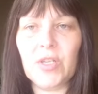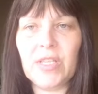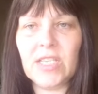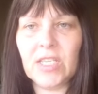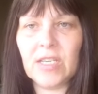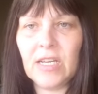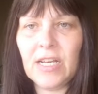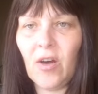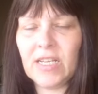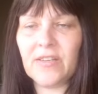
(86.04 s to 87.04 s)
to this
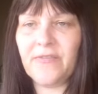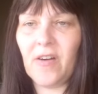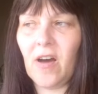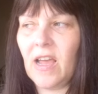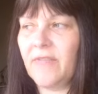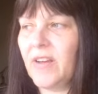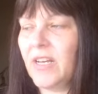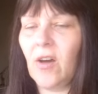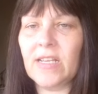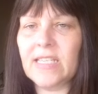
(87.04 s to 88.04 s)
9 to 5,
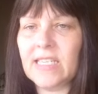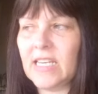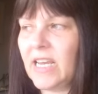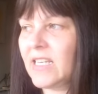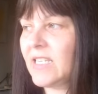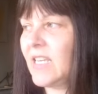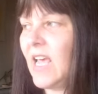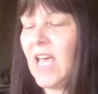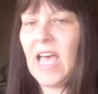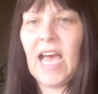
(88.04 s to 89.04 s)
9 to 6,
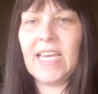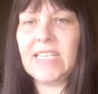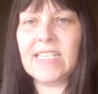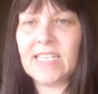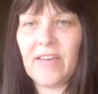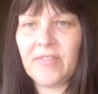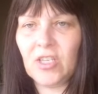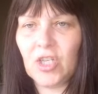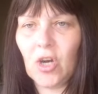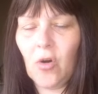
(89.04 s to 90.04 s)
8 to
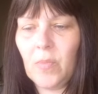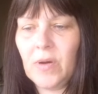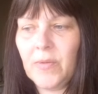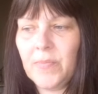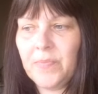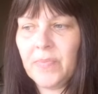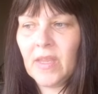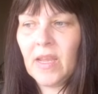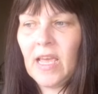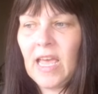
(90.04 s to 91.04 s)
7 job,
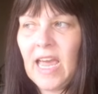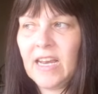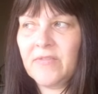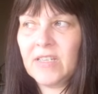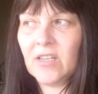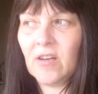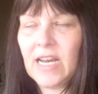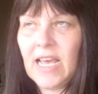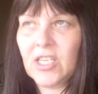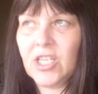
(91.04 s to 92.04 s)
and have decided
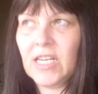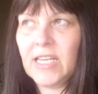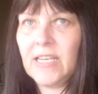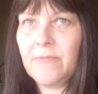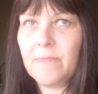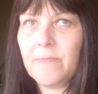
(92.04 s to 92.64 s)
actually